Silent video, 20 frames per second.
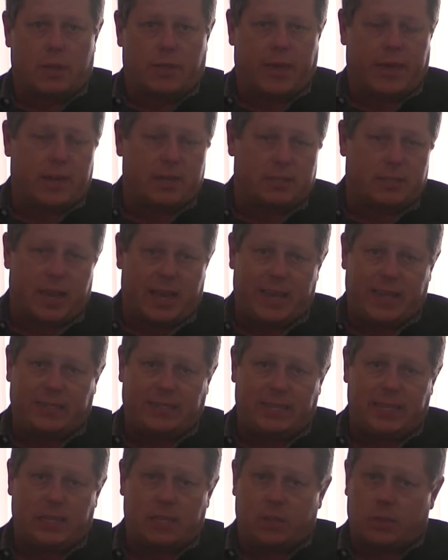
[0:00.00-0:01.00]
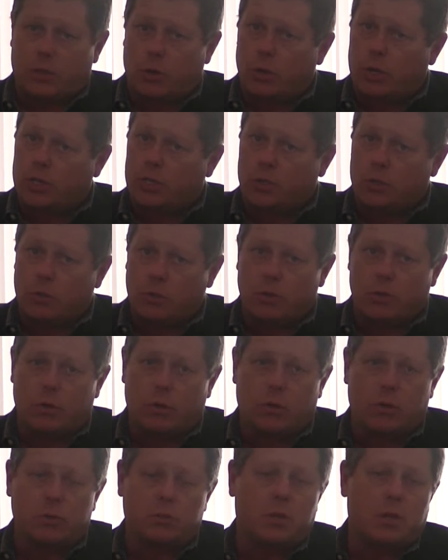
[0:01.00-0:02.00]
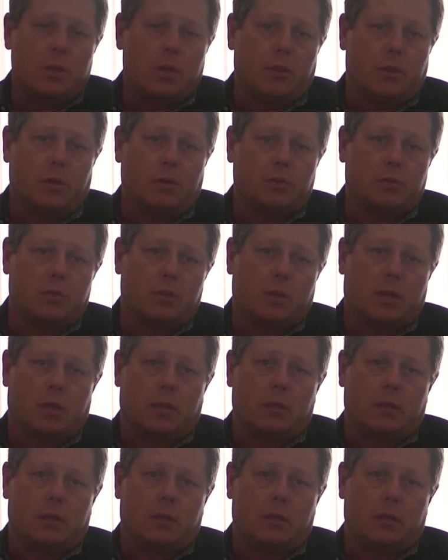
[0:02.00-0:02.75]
That is the 18 to 32-year-olds. Those are